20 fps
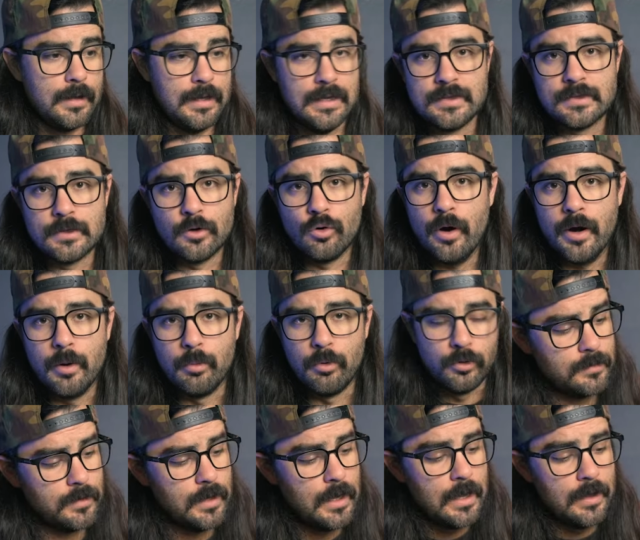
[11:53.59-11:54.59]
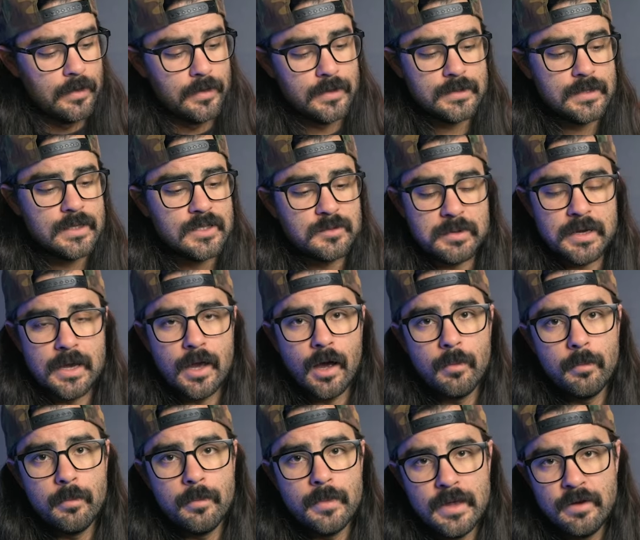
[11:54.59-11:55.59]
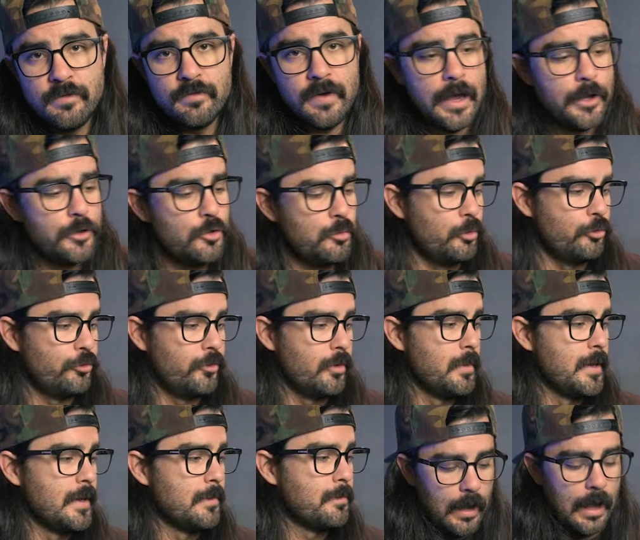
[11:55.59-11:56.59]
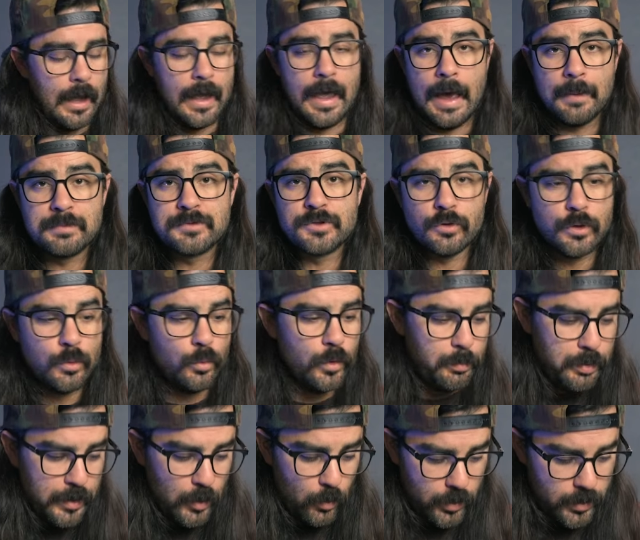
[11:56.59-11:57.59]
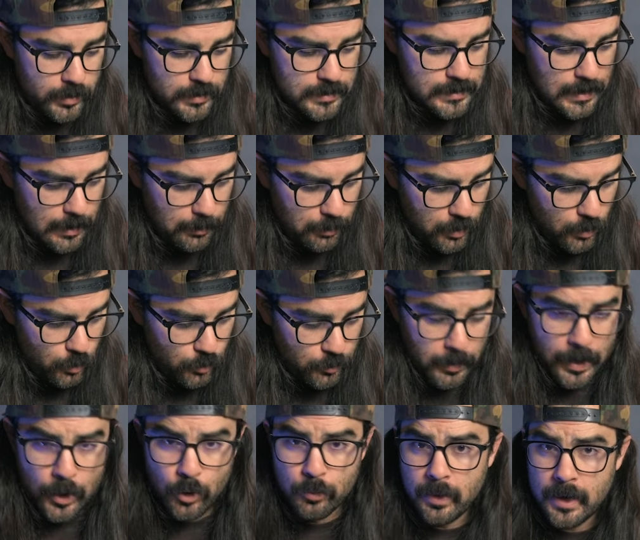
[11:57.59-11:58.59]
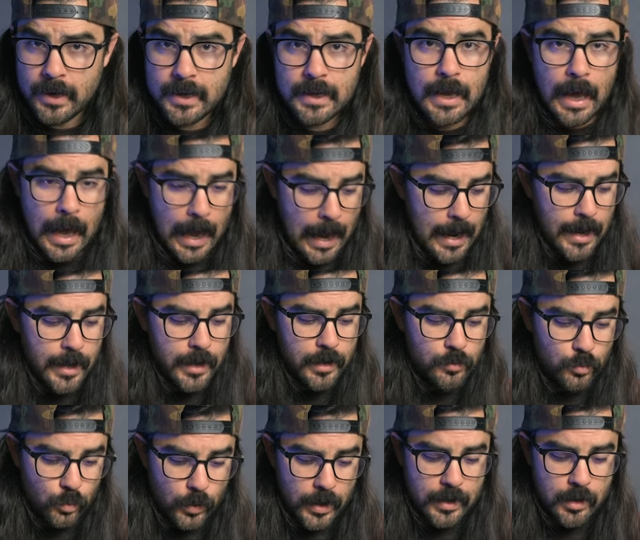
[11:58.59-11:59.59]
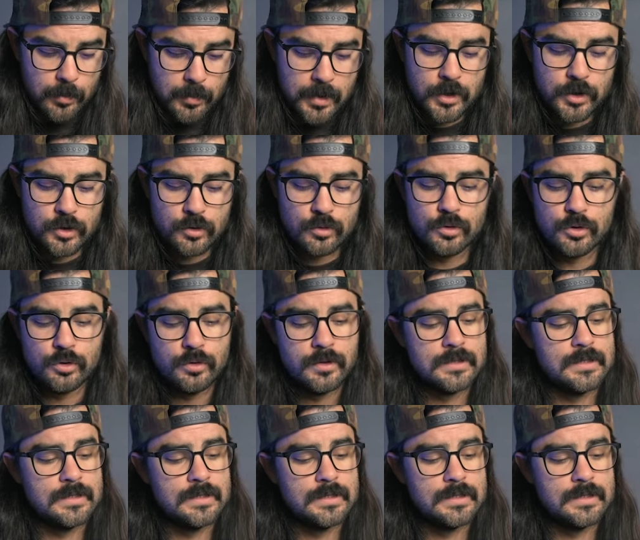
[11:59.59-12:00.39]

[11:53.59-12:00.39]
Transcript: is incredible. This has become invaluable to me. I absolutely would pick one of these up with my own money. I recommend you do the